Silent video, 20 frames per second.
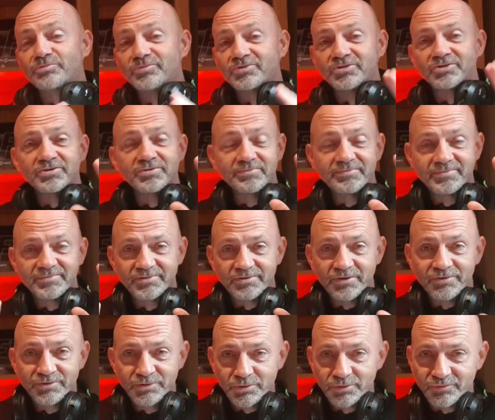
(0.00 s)
Just
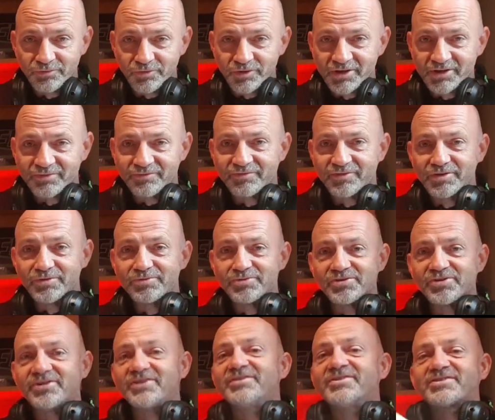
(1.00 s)
to avoid
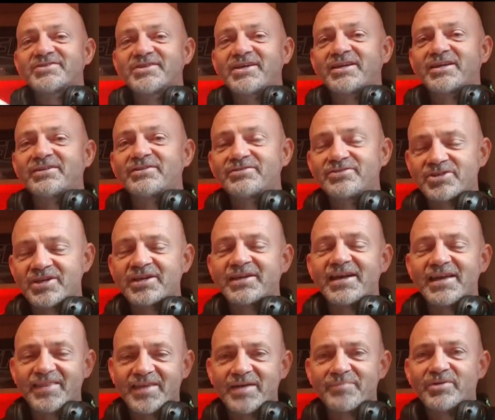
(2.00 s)
confusion in the second. Check
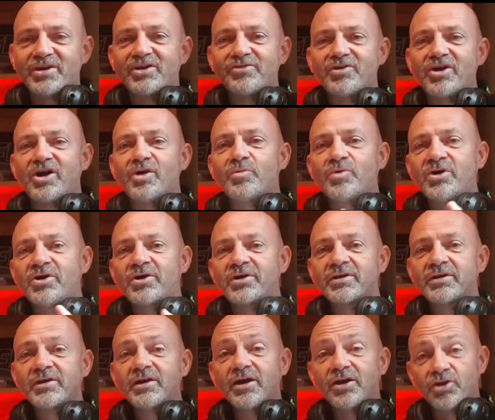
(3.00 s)
out that bit of artwork.
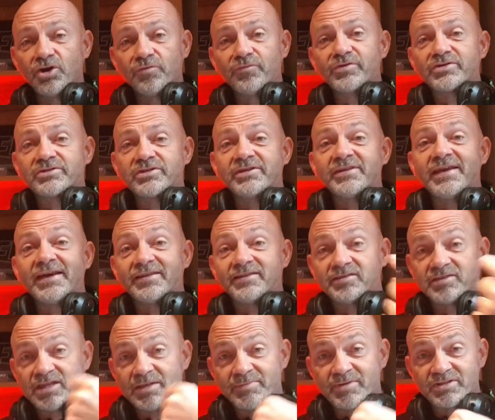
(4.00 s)
And obviously now the
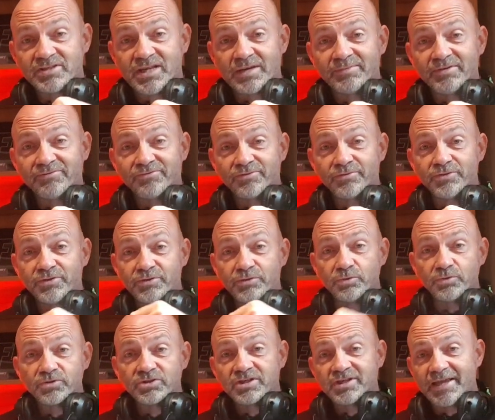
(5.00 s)
demon's coming through the
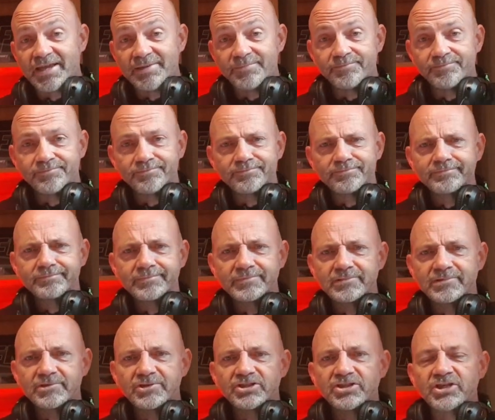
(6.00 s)
door to get him.
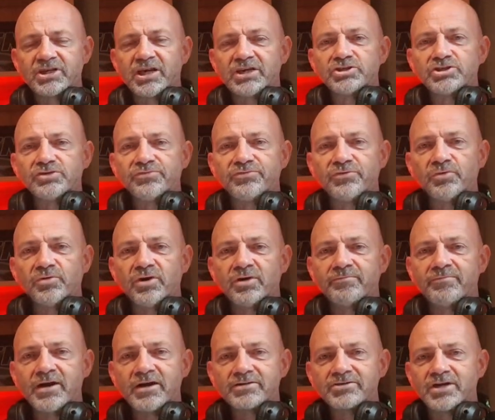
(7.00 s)
Just in case you thought
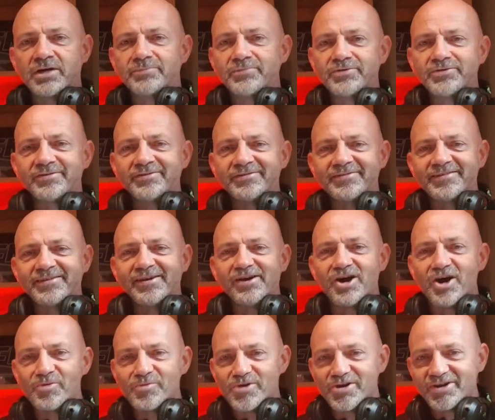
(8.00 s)
I mucked up the
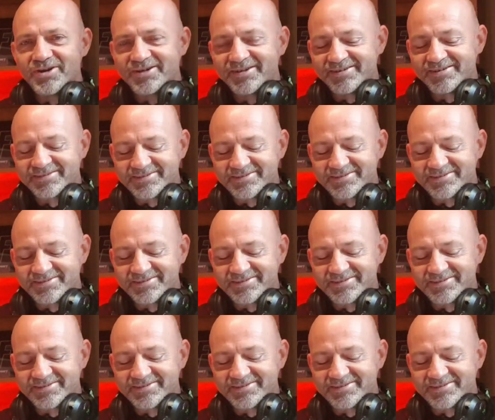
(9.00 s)
artwork.